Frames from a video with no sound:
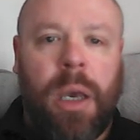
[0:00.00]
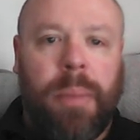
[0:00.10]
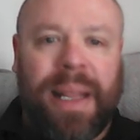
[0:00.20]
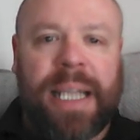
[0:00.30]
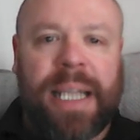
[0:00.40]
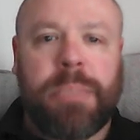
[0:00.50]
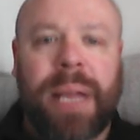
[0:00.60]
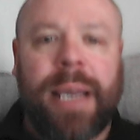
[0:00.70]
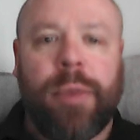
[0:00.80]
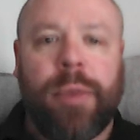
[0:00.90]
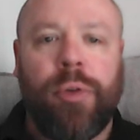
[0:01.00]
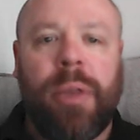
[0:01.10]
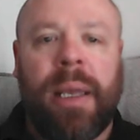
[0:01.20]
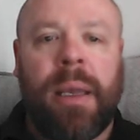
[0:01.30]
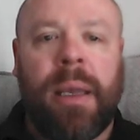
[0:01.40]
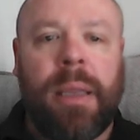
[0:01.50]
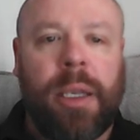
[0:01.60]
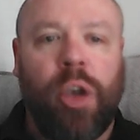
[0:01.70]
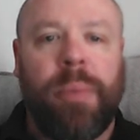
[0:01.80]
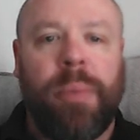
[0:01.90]
But let's play through the, the
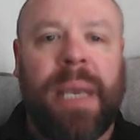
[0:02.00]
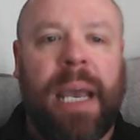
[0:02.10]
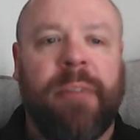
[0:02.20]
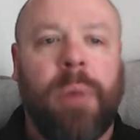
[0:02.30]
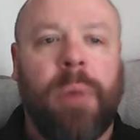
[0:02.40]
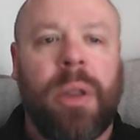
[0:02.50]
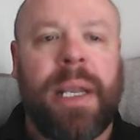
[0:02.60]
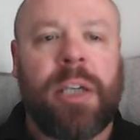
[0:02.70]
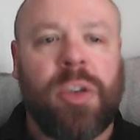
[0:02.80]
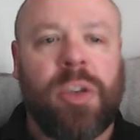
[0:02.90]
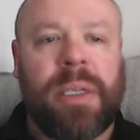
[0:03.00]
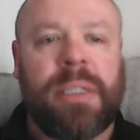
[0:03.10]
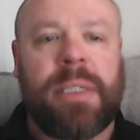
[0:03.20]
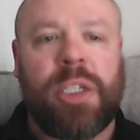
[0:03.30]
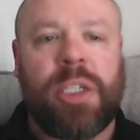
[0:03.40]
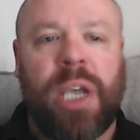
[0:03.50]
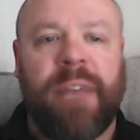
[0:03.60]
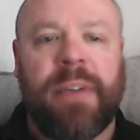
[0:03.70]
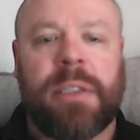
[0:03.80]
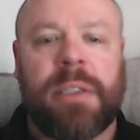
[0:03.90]
QPF model here. So this is the
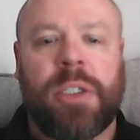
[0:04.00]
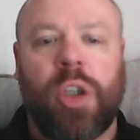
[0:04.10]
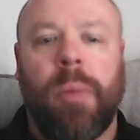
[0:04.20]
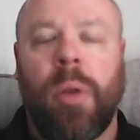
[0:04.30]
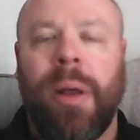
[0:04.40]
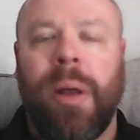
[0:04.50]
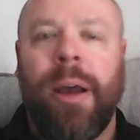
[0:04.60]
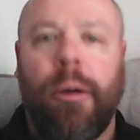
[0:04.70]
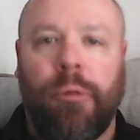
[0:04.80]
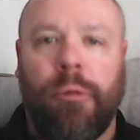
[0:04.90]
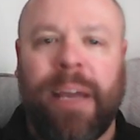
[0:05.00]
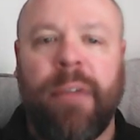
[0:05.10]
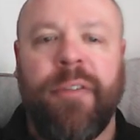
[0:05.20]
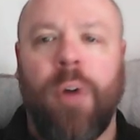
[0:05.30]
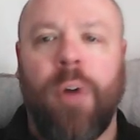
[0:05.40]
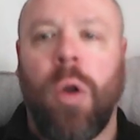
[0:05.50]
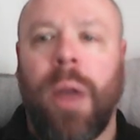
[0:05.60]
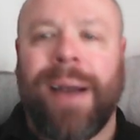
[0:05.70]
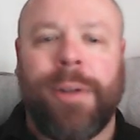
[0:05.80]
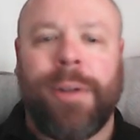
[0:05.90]
GFS ensemble rainfall
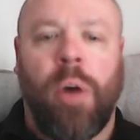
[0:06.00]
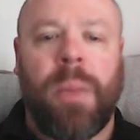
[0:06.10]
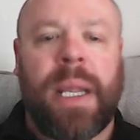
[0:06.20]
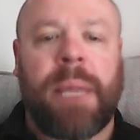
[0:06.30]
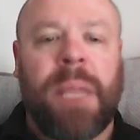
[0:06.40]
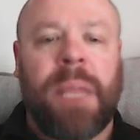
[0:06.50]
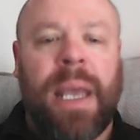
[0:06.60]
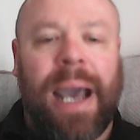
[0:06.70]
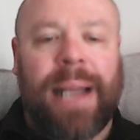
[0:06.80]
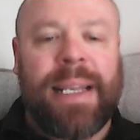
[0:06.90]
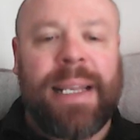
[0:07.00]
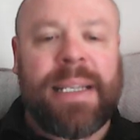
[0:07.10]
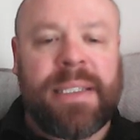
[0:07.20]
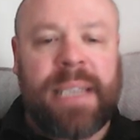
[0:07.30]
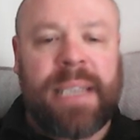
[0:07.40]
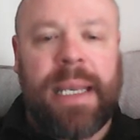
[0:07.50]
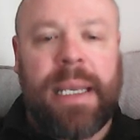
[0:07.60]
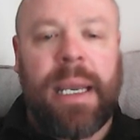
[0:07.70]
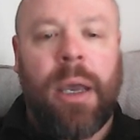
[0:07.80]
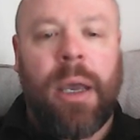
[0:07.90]
anomaly, and you
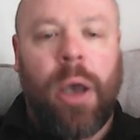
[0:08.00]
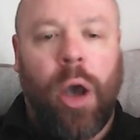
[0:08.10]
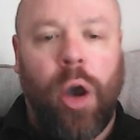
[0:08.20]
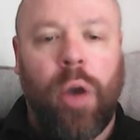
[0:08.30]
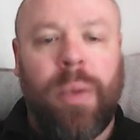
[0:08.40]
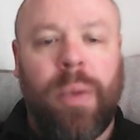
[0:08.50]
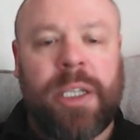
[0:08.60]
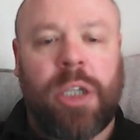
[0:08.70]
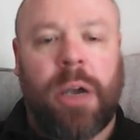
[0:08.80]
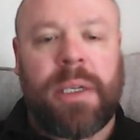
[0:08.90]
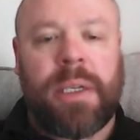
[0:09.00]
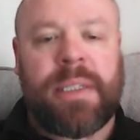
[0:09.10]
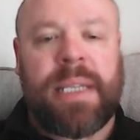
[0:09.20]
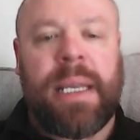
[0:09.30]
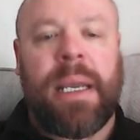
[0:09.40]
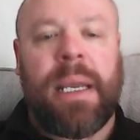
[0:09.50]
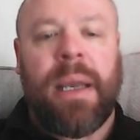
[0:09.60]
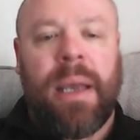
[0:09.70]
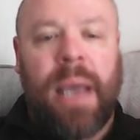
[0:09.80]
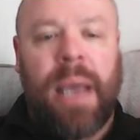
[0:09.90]
see how we start to see
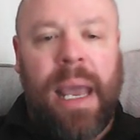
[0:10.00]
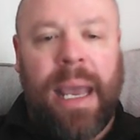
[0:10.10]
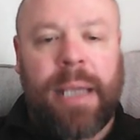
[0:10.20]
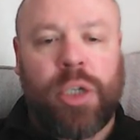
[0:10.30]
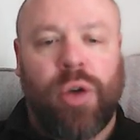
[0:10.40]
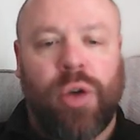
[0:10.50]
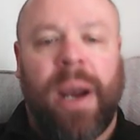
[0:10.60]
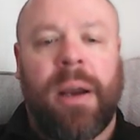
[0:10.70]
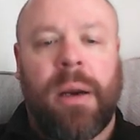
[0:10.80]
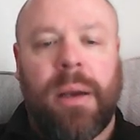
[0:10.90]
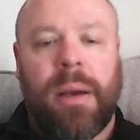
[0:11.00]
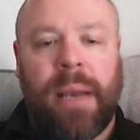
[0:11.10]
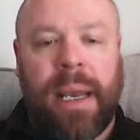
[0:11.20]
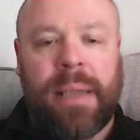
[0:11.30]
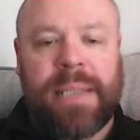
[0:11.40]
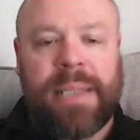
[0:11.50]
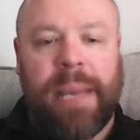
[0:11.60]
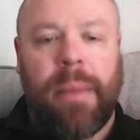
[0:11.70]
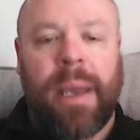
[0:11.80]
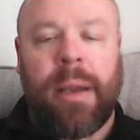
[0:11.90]
uh, drier uh,
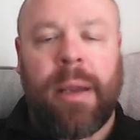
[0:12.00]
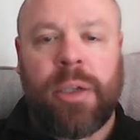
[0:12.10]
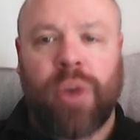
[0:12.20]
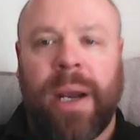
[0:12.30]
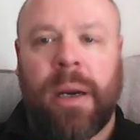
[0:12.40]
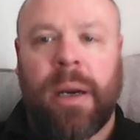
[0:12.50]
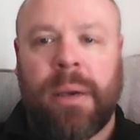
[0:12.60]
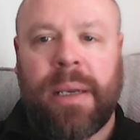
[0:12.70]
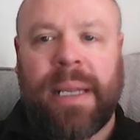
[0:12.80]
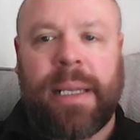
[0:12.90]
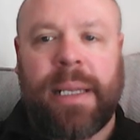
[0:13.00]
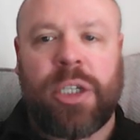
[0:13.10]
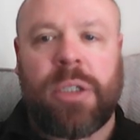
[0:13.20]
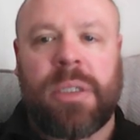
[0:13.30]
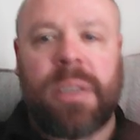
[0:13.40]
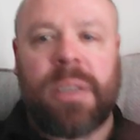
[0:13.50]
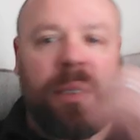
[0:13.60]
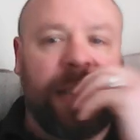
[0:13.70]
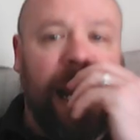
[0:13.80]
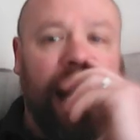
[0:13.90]
temp, uh, drier conditions
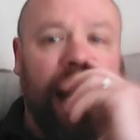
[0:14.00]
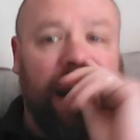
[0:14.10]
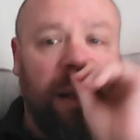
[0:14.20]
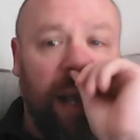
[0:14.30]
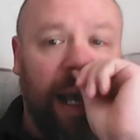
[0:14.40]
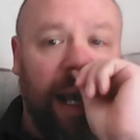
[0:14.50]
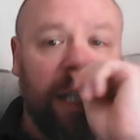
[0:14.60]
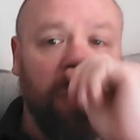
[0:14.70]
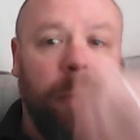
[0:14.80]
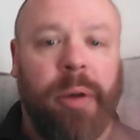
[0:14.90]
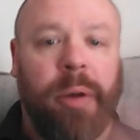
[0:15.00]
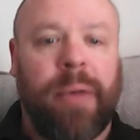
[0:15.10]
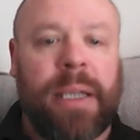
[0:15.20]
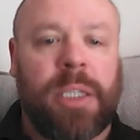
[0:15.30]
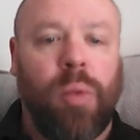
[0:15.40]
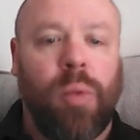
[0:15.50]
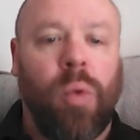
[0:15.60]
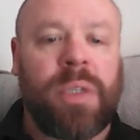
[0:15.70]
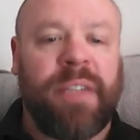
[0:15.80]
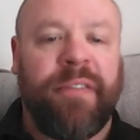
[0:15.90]
set in as we progress
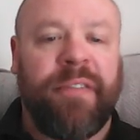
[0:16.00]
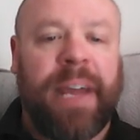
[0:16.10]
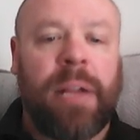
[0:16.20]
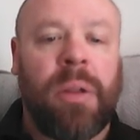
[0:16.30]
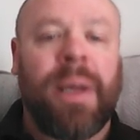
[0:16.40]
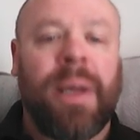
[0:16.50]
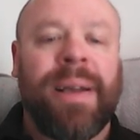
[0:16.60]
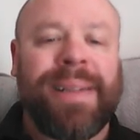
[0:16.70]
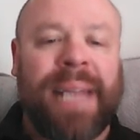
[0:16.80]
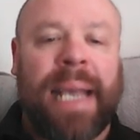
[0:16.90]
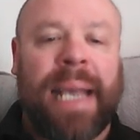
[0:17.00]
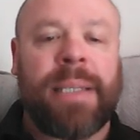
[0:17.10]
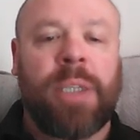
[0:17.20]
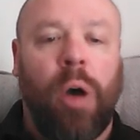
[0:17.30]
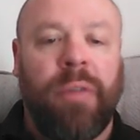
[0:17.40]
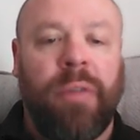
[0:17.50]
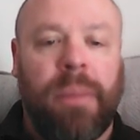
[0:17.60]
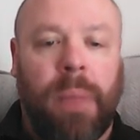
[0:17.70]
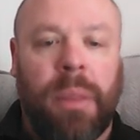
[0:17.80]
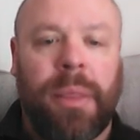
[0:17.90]
towards the final days of the
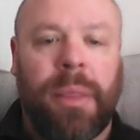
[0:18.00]
month.